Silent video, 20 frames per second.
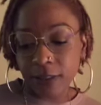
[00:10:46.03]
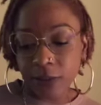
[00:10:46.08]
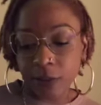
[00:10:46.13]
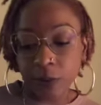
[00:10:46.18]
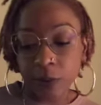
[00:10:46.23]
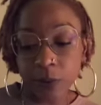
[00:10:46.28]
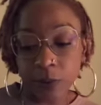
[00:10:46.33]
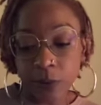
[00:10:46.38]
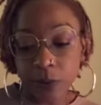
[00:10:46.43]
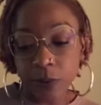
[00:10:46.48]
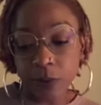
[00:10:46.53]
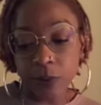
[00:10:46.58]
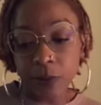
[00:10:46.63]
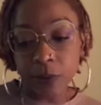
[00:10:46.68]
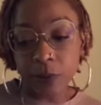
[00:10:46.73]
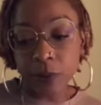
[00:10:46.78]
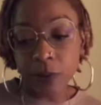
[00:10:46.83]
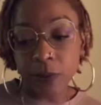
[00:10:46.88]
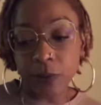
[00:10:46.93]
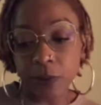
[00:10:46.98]

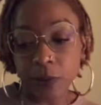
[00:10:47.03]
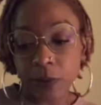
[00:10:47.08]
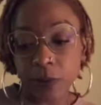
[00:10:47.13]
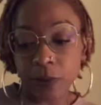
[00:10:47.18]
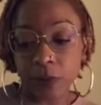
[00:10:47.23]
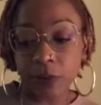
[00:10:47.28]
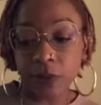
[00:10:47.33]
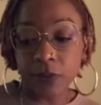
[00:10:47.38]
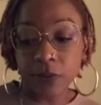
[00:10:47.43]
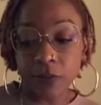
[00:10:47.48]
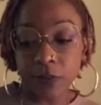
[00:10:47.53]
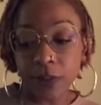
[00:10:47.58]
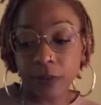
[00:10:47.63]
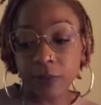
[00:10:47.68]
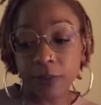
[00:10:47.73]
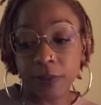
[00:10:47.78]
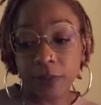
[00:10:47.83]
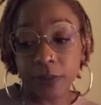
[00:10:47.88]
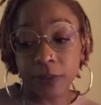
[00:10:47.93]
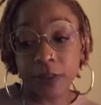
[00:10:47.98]
Ooh, you've
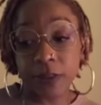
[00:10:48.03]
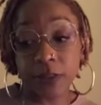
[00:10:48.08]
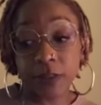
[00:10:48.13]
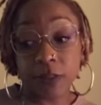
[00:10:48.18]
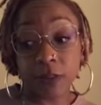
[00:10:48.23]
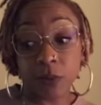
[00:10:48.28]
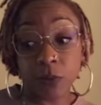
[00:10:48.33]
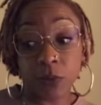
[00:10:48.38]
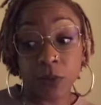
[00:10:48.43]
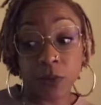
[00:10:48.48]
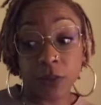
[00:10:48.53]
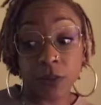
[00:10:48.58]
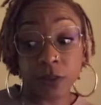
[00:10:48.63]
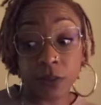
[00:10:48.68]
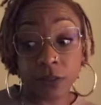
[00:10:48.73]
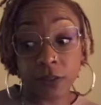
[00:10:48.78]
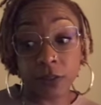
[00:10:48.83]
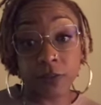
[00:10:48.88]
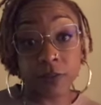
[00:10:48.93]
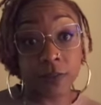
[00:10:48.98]
experienced the
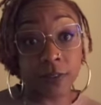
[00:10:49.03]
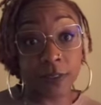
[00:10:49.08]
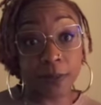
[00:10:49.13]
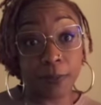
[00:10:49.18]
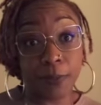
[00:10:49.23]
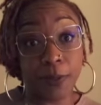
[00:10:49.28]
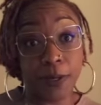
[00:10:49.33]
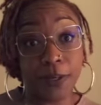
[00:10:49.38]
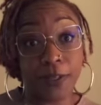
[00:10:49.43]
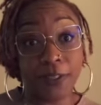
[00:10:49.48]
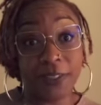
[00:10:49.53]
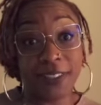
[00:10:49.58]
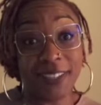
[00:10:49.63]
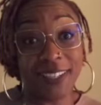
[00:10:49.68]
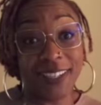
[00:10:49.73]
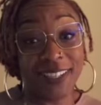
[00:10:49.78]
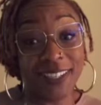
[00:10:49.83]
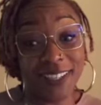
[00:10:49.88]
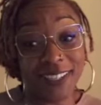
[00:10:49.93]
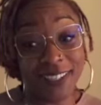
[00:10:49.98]
worst of this
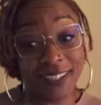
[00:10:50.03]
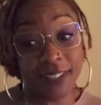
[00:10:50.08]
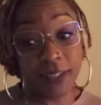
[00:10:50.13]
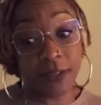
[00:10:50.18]
person,